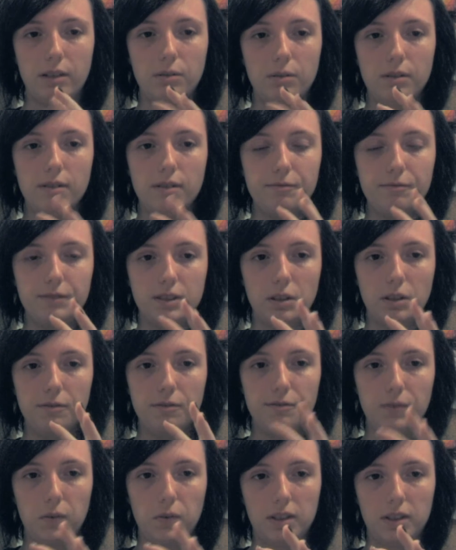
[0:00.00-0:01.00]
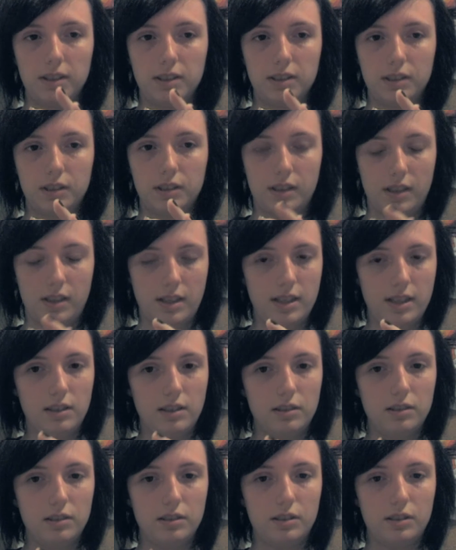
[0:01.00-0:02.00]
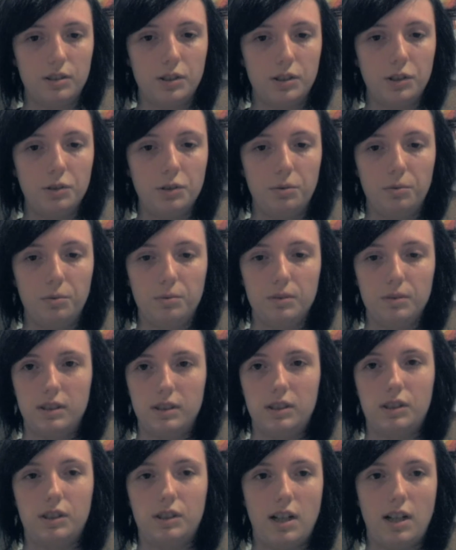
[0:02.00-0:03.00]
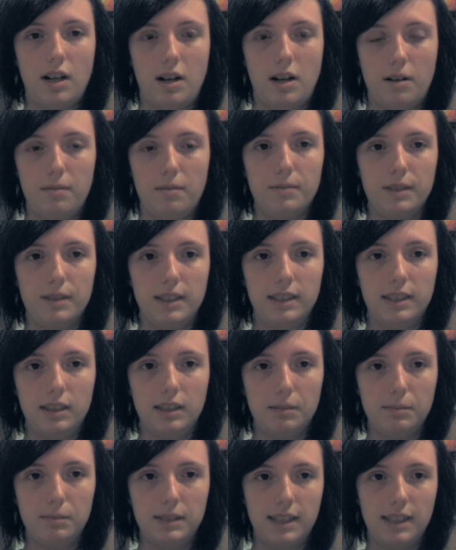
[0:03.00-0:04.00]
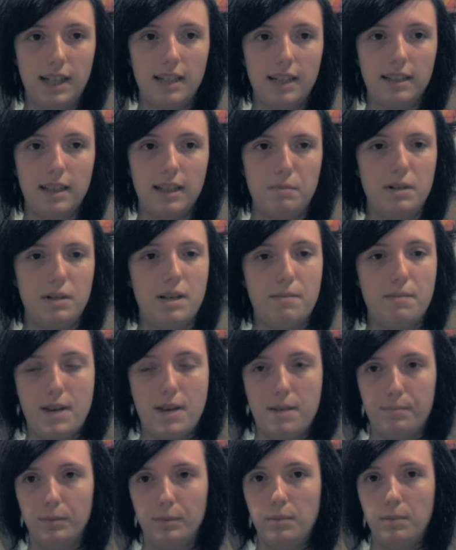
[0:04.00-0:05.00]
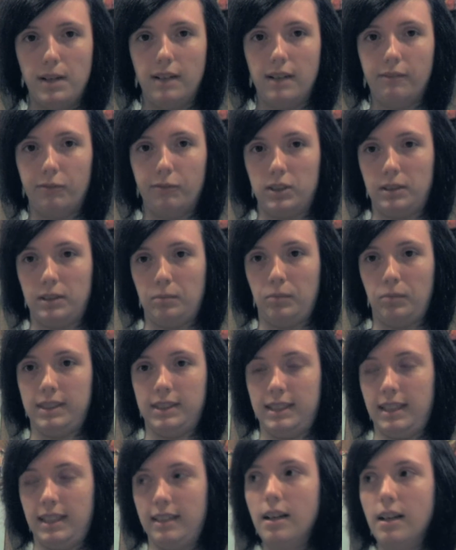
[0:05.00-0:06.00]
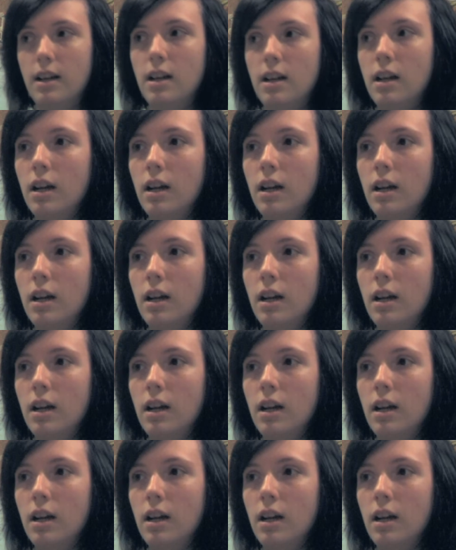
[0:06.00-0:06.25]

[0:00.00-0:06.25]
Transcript: Don't force it to stop. That's a mistake that many people make for some reason.